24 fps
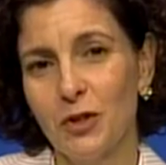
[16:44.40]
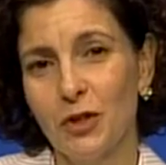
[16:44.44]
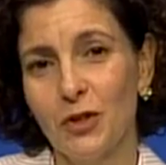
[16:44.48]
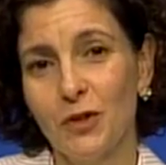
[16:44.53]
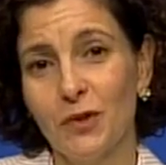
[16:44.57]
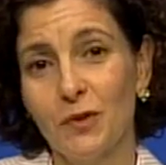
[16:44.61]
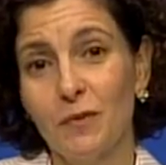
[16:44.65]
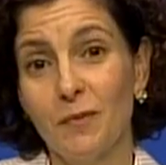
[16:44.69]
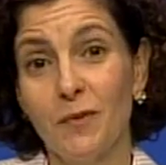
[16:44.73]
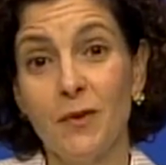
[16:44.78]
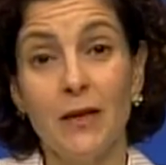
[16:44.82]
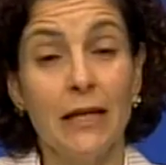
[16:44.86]
to
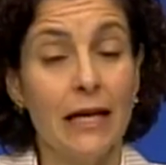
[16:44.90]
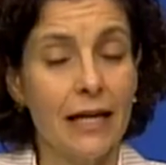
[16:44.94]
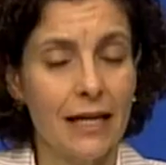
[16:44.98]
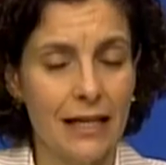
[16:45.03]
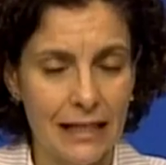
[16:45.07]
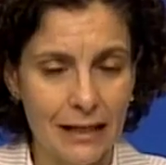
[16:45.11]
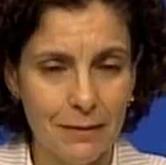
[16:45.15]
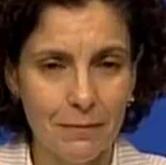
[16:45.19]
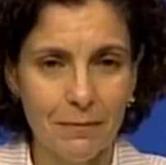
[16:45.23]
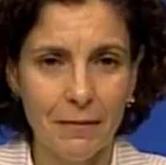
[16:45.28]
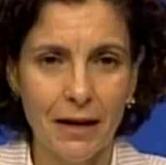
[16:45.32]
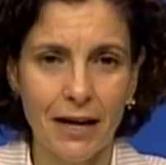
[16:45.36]
you via
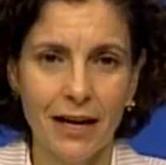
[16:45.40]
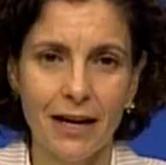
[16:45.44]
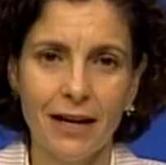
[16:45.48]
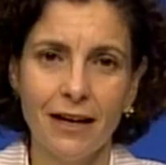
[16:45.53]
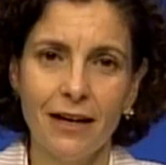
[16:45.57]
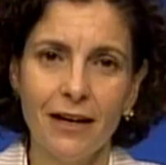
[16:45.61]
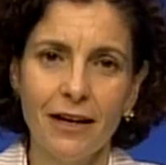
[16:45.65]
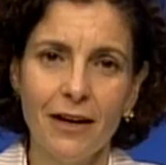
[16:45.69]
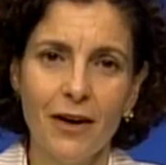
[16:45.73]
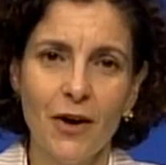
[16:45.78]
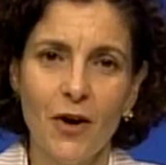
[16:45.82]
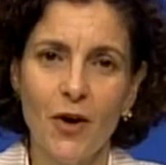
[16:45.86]

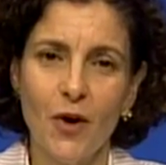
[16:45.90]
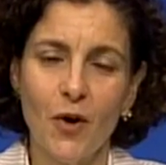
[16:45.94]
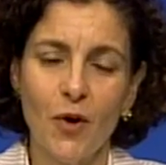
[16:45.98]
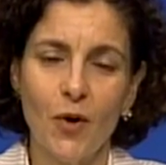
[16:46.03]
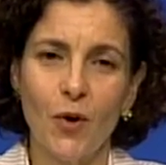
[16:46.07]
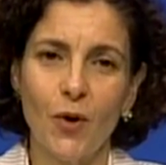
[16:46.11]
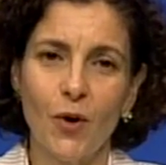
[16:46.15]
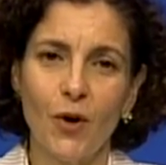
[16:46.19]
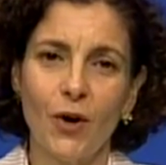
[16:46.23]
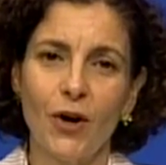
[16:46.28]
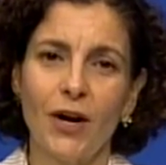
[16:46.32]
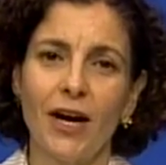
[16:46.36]
email
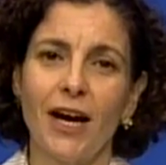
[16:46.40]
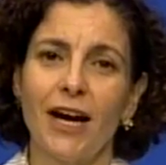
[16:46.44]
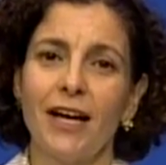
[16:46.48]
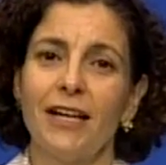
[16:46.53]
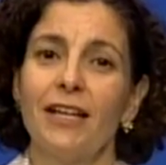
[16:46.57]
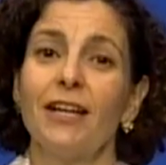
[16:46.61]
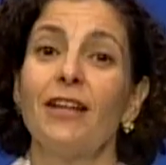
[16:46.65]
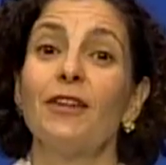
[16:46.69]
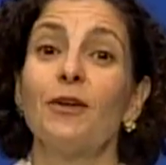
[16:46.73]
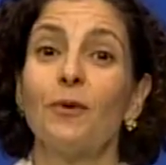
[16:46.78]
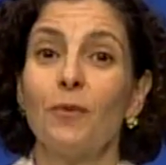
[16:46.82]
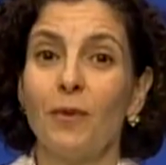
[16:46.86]
or
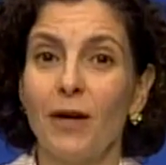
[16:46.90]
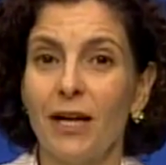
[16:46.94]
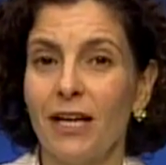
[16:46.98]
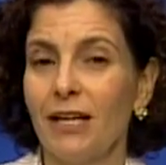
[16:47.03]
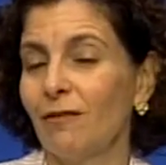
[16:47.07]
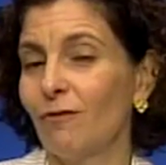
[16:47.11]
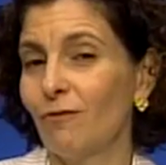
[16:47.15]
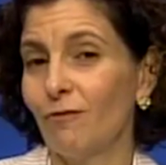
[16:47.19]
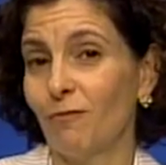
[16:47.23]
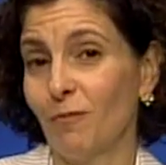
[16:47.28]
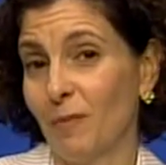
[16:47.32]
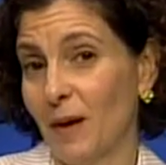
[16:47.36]
any other
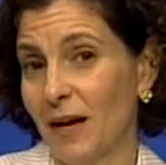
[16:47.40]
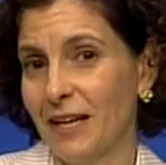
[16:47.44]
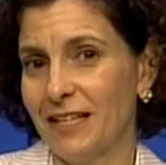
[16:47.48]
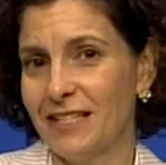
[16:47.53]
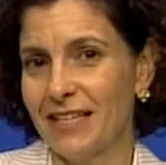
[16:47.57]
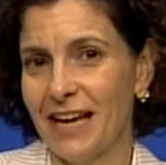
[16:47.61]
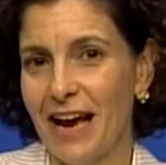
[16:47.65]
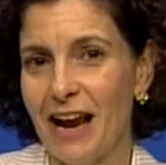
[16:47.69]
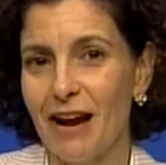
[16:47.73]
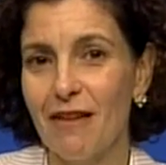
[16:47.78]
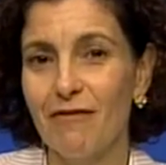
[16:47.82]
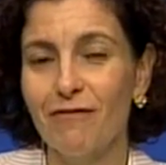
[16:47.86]
way, by
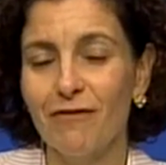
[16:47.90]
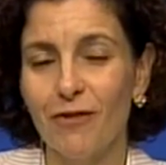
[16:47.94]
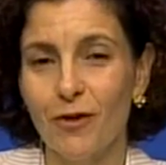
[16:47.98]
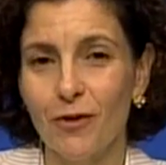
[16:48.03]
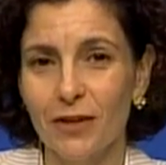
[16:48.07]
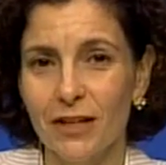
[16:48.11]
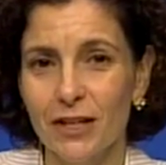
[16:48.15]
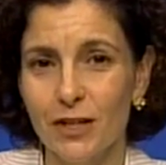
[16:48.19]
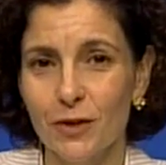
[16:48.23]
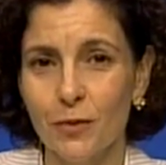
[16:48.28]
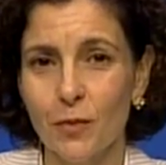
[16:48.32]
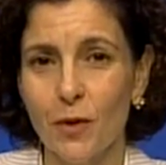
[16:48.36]

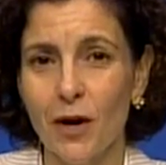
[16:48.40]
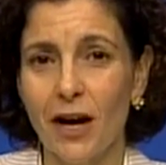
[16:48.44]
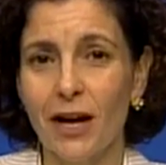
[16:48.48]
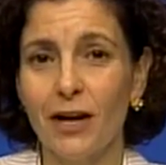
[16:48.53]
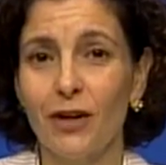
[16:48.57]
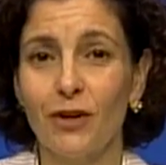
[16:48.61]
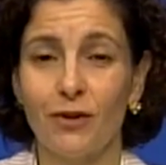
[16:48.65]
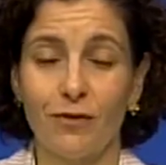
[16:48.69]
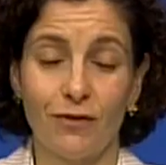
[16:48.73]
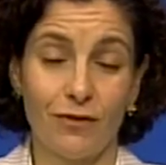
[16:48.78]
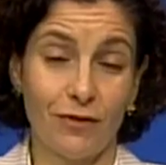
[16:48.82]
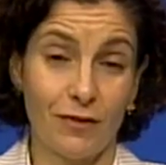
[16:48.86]
telephone as
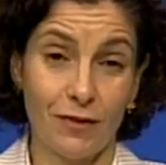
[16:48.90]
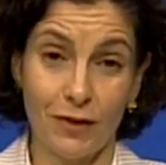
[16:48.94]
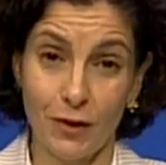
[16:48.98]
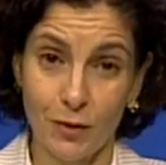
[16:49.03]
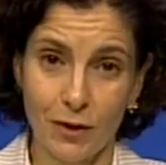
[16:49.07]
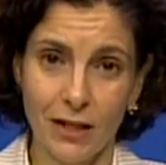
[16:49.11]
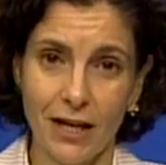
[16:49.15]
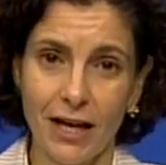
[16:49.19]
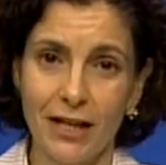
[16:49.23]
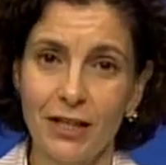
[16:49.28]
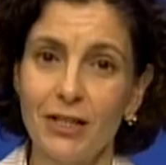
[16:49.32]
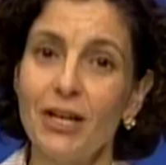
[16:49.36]
well, or if you
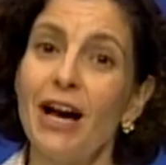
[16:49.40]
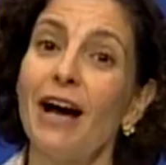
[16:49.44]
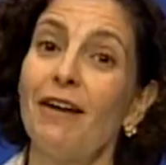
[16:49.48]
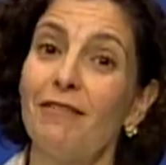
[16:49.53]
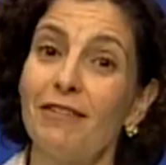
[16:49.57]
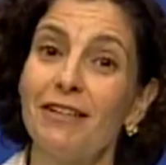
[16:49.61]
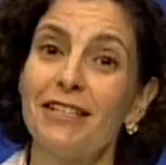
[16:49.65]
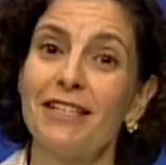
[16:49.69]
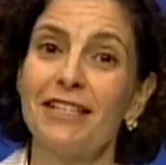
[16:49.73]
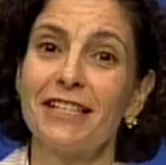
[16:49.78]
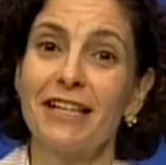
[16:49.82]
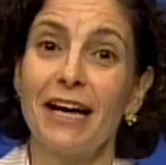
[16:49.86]
would like to have
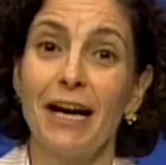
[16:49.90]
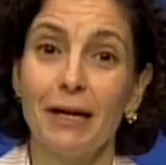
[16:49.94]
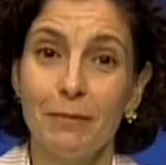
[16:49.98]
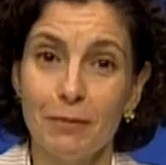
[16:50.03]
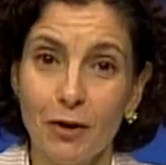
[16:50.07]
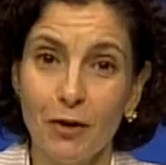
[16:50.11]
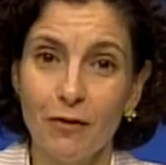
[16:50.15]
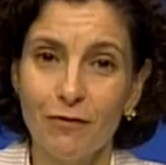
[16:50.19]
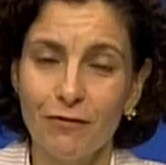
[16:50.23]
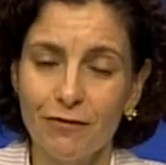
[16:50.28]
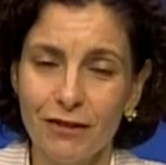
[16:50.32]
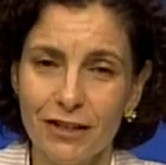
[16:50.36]
a Skype
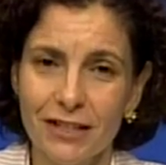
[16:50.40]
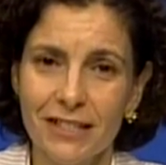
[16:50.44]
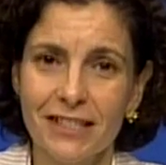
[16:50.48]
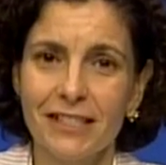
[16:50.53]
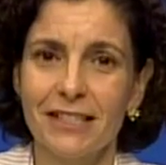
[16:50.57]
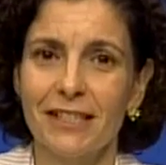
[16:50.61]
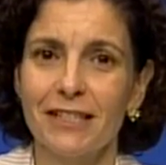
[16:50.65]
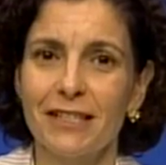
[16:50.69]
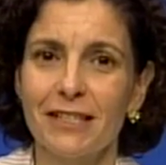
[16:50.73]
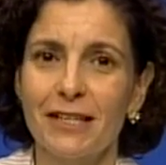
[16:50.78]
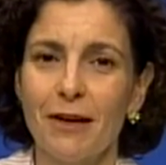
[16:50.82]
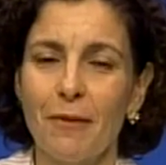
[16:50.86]
conference
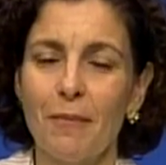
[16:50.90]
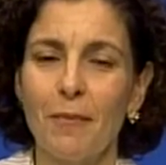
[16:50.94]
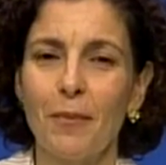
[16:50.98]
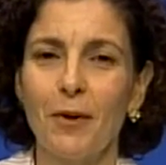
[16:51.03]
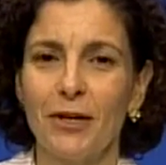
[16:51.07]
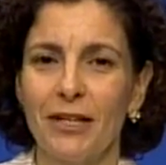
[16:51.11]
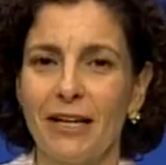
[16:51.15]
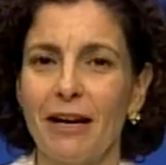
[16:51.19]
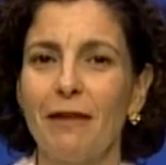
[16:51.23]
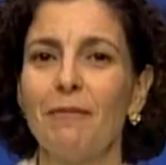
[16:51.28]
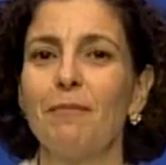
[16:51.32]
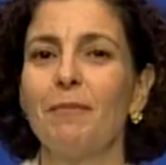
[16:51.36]
at some
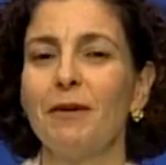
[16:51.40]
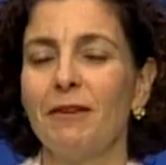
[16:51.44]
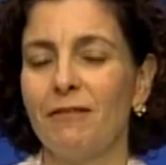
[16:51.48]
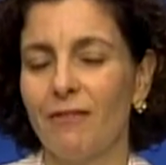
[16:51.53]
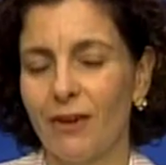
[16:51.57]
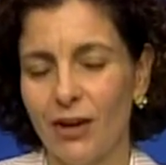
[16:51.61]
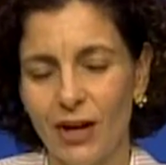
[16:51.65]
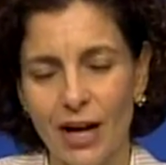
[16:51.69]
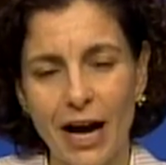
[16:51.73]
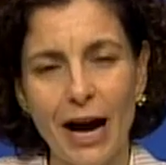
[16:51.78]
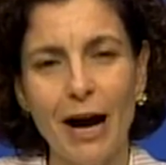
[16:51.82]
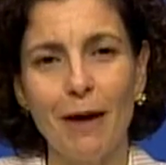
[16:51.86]
point, I'll be
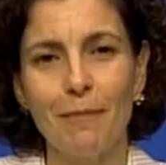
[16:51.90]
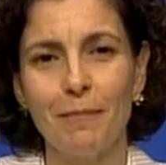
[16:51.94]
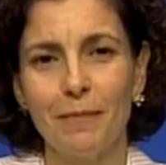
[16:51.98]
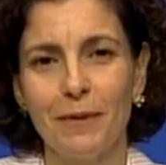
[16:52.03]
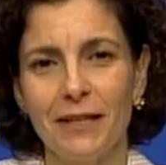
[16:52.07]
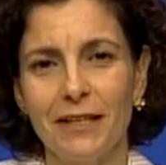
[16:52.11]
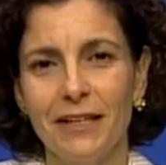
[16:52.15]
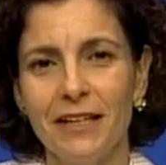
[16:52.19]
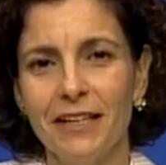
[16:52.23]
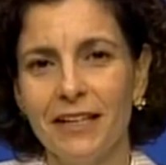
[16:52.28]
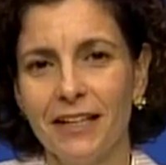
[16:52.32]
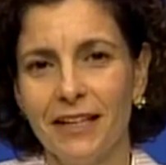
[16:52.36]
very
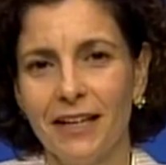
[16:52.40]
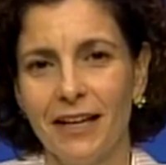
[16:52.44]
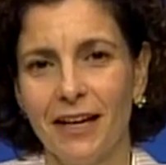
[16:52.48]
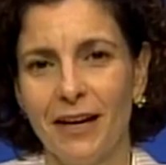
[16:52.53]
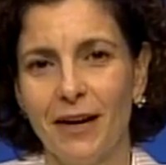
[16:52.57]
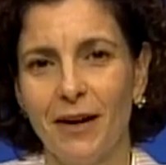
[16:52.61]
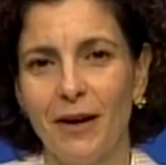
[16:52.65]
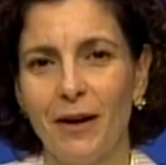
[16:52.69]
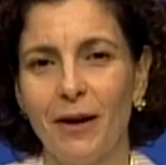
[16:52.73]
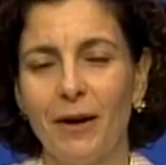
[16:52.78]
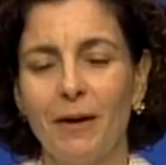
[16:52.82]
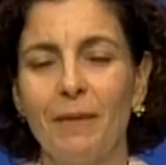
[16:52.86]
happy
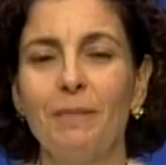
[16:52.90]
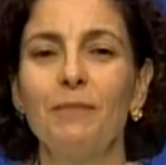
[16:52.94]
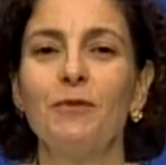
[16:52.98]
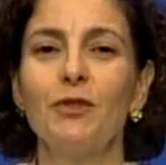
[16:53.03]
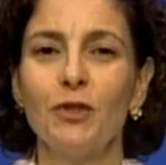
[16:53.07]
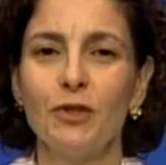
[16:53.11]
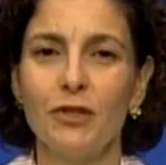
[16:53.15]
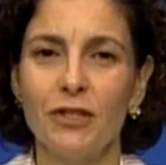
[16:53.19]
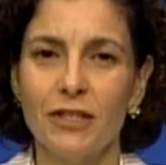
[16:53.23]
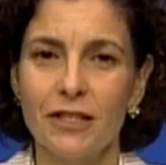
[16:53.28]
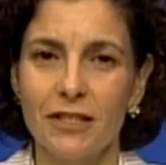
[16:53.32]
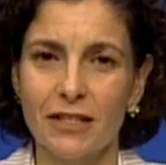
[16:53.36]

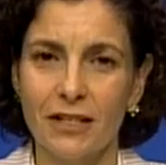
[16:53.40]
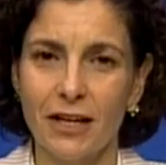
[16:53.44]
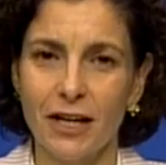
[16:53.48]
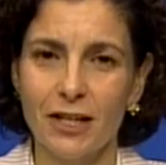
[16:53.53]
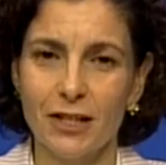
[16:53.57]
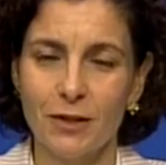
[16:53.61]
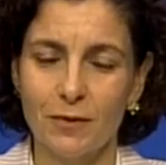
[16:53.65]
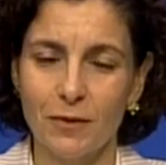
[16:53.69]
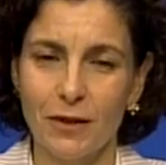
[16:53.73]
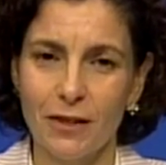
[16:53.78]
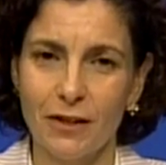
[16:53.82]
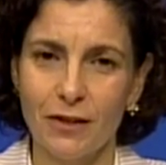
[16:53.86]
to
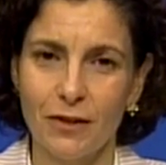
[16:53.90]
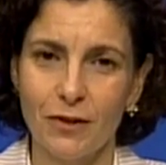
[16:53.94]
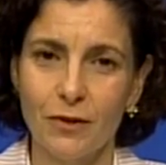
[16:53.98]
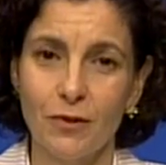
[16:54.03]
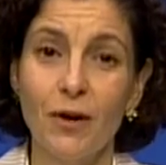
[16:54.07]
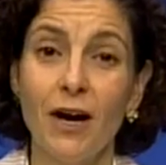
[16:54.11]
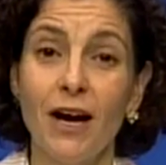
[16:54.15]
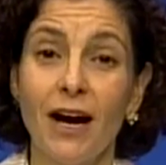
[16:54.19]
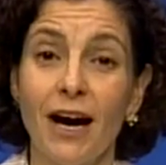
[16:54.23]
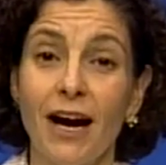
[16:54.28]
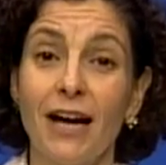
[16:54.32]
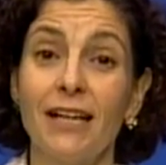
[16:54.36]
discuss with you.
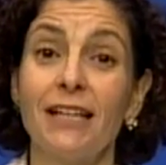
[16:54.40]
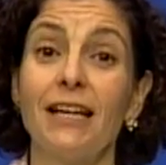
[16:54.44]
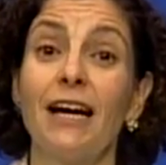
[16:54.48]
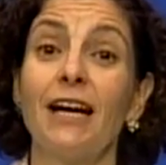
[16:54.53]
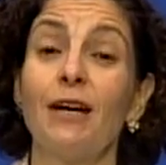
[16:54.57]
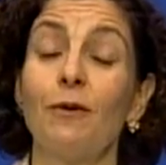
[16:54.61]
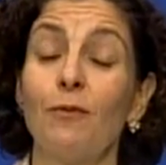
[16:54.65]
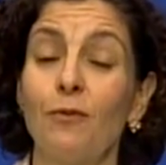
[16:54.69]
And I